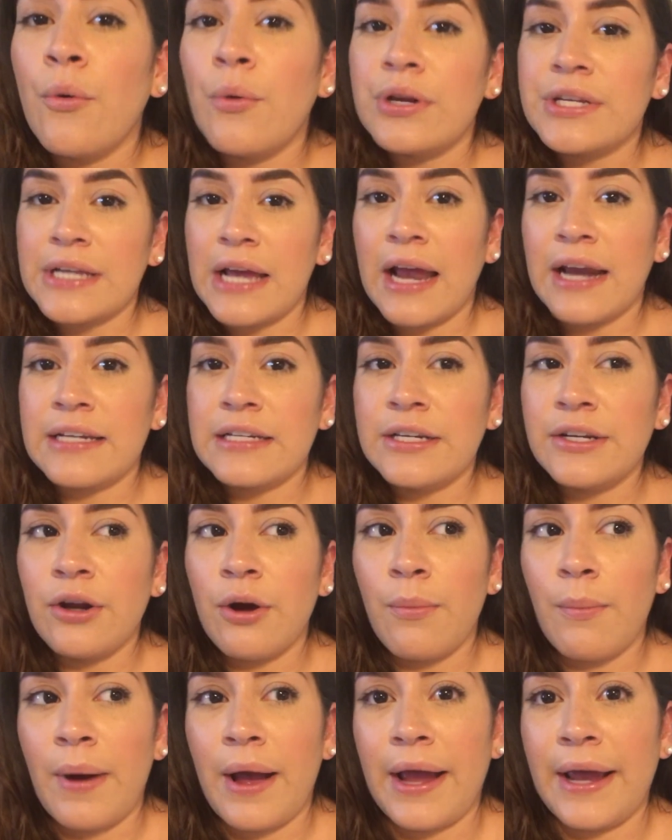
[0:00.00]
which I actually
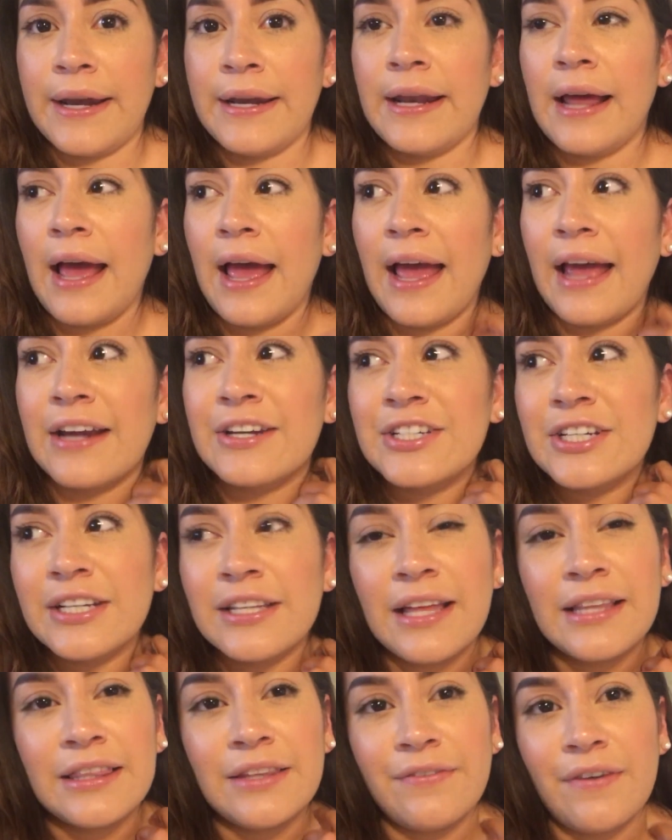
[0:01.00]
don't mind. I actually
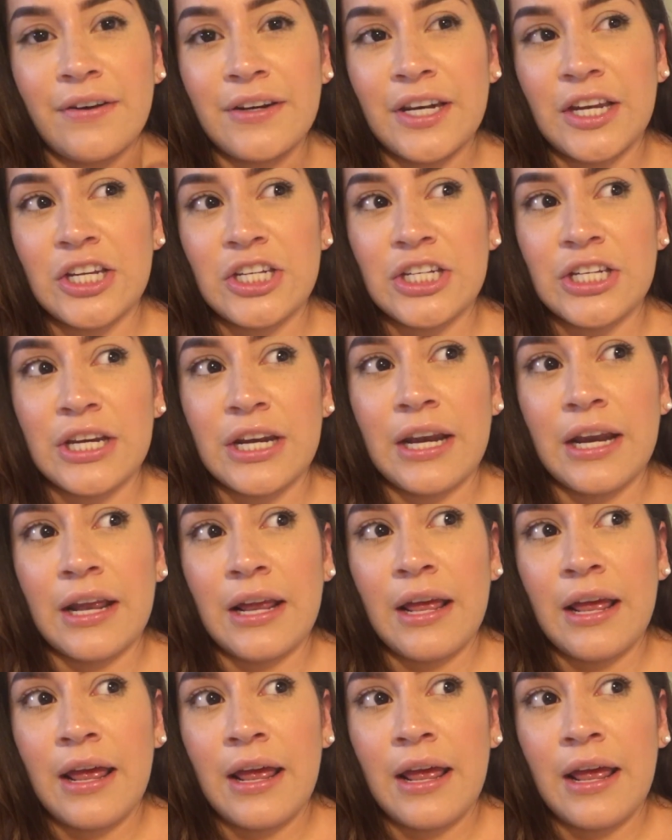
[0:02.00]
like the foundation